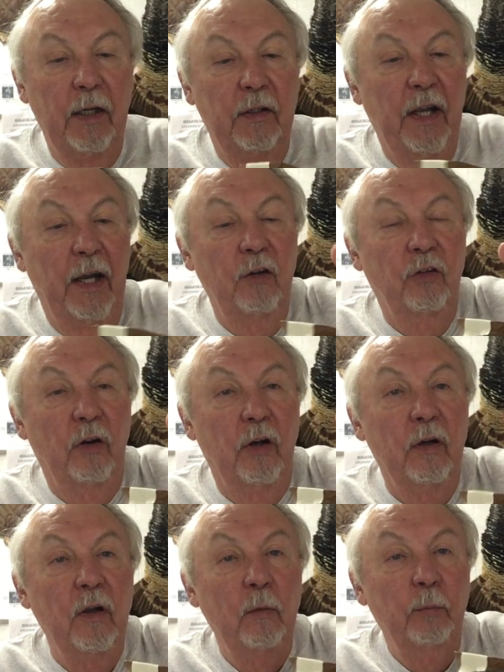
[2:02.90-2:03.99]
the
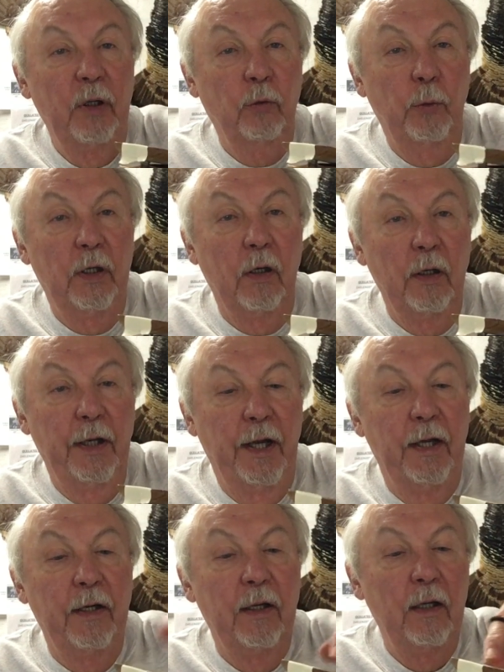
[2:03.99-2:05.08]
tension between the
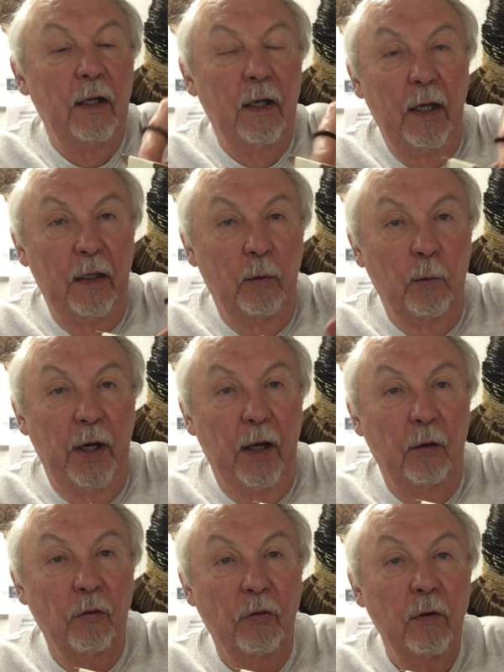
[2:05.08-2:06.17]
lid and the
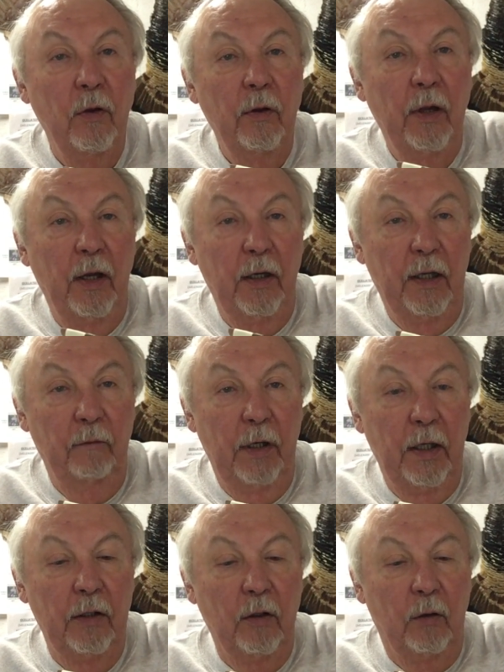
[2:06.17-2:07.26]
rails and giving
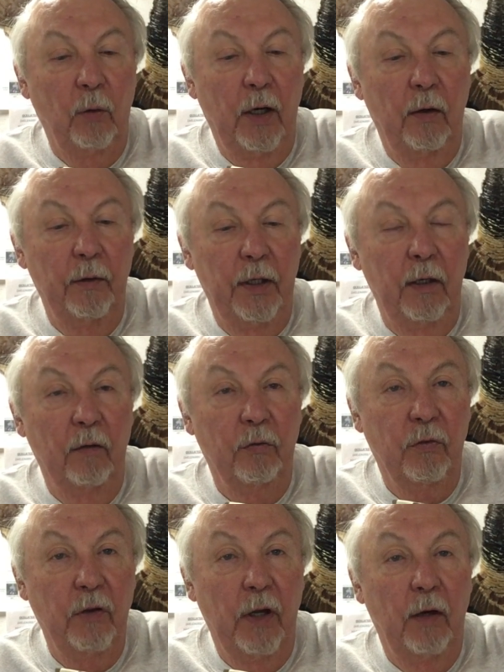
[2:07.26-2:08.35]
it the quality of
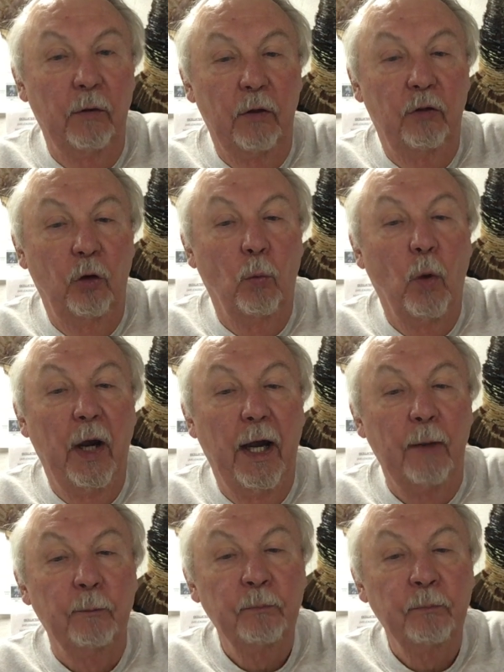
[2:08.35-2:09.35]
sound that you want.